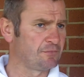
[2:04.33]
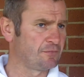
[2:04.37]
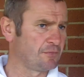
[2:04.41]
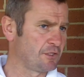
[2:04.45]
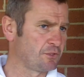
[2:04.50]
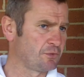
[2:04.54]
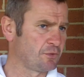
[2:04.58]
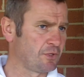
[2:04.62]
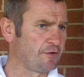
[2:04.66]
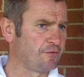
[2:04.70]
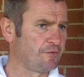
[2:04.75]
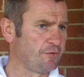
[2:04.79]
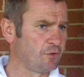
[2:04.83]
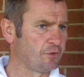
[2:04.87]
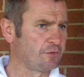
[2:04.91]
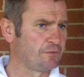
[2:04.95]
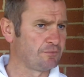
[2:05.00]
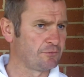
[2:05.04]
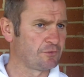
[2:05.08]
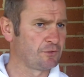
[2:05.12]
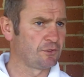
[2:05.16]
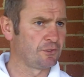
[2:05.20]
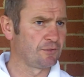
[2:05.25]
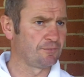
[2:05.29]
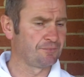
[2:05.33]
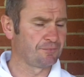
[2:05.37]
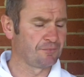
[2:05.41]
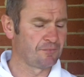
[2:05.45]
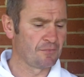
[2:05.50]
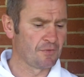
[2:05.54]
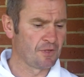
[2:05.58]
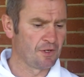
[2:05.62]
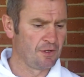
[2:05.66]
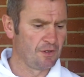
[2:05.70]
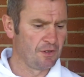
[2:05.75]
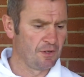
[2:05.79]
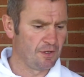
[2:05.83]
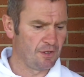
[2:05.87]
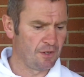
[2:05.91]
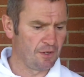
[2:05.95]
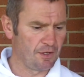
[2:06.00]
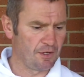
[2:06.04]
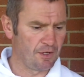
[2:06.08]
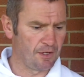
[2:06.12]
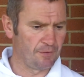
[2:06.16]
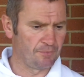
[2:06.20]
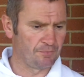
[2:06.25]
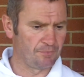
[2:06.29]
That's what I thought. So
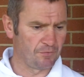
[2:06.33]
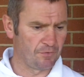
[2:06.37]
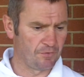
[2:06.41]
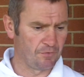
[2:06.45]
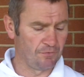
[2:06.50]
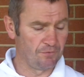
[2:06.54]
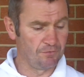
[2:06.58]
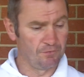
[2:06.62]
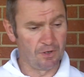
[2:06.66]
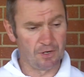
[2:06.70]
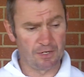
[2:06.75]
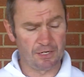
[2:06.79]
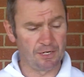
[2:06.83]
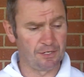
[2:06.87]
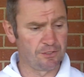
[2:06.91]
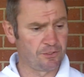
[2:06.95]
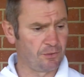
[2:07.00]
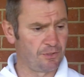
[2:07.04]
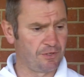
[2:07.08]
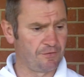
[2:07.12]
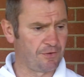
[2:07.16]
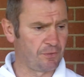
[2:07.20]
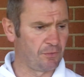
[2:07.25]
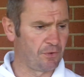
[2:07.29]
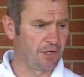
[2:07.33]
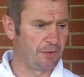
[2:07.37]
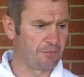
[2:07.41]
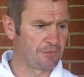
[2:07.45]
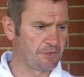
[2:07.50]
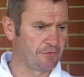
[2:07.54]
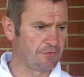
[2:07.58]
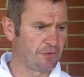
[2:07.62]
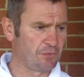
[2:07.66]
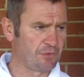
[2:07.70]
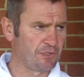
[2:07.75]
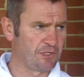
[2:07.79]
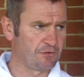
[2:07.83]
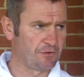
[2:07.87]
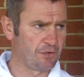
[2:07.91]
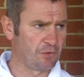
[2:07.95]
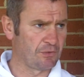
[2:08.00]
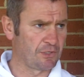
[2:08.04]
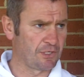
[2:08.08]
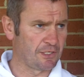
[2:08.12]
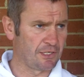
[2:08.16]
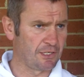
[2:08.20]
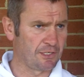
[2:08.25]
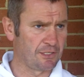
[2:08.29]
I can't do anything what happens around the
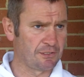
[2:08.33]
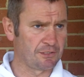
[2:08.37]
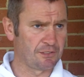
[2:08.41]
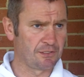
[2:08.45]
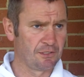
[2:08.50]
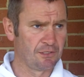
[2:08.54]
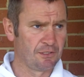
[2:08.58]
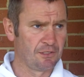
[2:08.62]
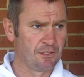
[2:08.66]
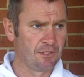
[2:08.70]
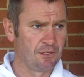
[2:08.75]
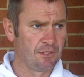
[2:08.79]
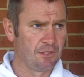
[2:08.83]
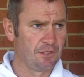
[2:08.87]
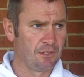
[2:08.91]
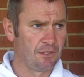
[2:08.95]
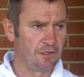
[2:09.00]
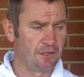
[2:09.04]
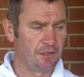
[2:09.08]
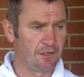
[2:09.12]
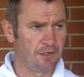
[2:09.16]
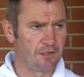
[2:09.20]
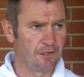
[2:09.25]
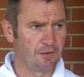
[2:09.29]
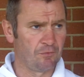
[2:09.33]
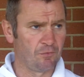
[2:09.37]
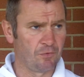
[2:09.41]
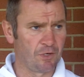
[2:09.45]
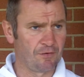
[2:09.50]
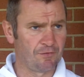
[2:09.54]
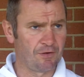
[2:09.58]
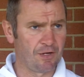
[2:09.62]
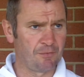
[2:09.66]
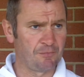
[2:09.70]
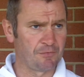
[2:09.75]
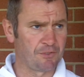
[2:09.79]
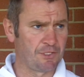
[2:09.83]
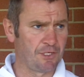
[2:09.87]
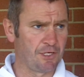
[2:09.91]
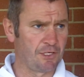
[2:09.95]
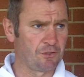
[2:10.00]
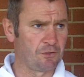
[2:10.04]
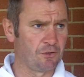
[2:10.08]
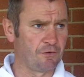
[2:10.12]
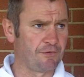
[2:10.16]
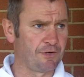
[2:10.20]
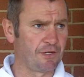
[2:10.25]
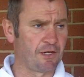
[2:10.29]
ground. I can't. Whatever happens here,
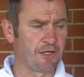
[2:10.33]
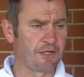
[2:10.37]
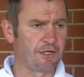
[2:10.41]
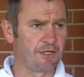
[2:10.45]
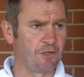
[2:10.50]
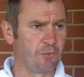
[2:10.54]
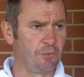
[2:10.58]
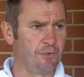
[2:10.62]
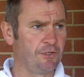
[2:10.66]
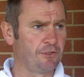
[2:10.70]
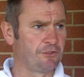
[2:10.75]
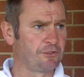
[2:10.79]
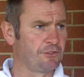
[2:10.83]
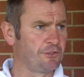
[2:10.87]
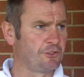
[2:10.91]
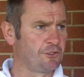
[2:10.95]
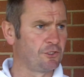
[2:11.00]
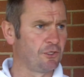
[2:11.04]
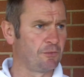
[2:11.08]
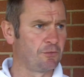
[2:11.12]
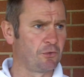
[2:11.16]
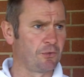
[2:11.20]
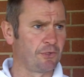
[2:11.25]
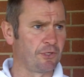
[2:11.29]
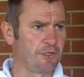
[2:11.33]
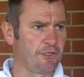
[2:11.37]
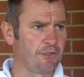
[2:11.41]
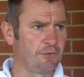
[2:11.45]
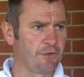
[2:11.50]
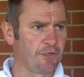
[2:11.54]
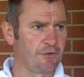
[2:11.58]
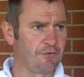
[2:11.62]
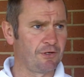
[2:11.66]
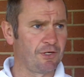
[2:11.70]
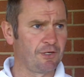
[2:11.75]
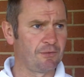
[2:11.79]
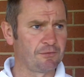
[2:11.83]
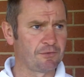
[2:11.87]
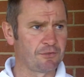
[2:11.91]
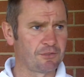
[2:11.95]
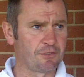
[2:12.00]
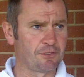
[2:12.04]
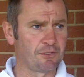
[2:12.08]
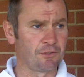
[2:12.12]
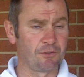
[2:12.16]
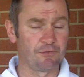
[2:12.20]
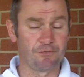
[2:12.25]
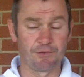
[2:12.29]
I don't think I'll get the Wealdstone job quickly, whatever happens,
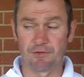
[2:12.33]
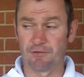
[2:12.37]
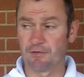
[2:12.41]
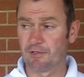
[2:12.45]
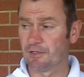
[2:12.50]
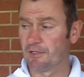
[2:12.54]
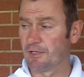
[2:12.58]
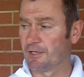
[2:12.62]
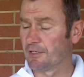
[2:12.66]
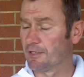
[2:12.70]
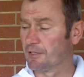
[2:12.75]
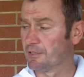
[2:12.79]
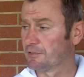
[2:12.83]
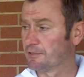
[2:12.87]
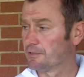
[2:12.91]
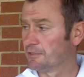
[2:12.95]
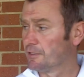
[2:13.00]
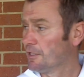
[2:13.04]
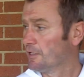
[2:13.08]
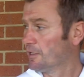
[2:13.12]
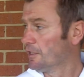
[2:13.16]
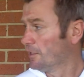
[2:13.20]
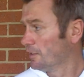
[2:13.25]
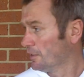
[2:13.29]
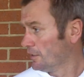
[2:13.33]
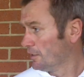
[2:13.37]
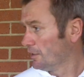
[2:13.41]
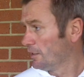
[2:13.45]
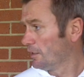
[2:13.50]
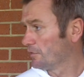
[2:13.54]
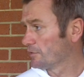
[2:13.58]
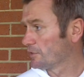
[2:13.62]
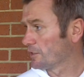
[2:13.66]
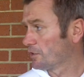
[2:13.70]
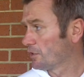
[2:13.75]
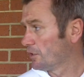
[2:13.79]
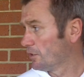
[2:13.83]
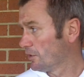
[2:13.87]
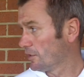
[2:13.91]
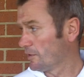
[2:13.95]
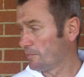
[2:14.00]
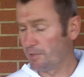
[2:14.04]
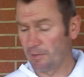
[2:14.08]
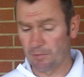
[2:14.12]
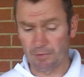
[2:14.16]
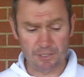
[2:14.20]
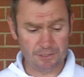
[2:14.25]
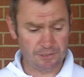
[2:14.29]
because I don't think we're like this. And obviously I've got a lot
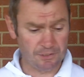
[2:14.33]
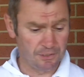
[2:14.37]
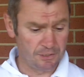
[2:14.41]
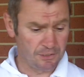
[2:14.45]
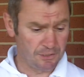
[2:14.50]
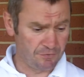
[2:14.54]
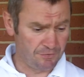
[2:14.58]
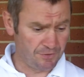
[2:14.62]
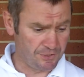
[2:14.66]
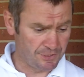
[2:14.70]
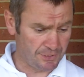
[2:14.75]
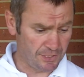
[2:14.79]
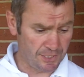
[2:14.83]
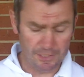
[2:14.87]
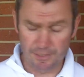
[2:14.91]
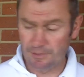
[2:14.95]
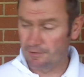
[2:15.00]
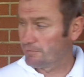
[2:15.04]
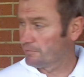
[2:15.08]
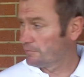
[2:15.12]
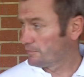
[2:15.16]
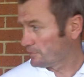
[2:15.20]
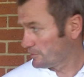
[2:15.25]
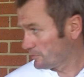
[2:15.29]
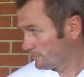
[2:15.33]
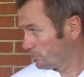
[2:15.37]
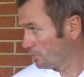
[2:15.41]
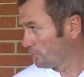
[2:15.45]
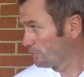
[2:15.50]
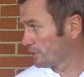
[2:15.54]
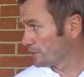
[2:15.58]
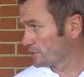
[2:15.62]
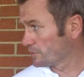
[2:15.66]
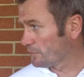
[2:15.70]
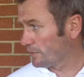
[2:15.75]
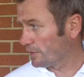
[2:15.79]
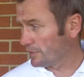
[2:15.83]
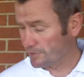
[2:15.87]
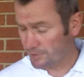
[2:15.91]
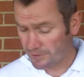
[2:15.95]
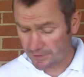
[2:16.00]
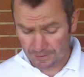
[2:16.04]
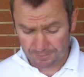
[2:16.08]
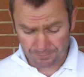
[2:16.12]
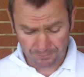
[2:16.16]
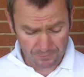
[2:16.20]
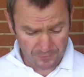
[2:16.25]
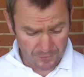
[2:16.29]
of people asking us if we sign supporters wise
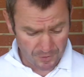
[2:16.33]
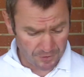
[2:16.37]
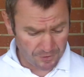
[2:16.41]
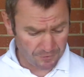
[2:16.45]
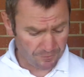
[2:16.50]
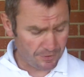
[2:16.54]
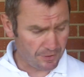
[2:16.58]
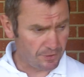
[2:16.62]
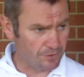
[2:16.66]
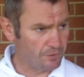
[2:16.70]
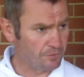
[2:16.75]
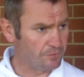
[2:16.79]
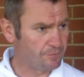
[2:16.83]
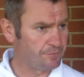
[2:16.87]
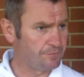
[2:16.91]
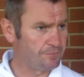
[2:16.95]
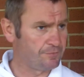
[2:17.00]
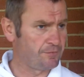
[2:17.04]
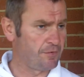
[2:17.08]
there. That's fair enough.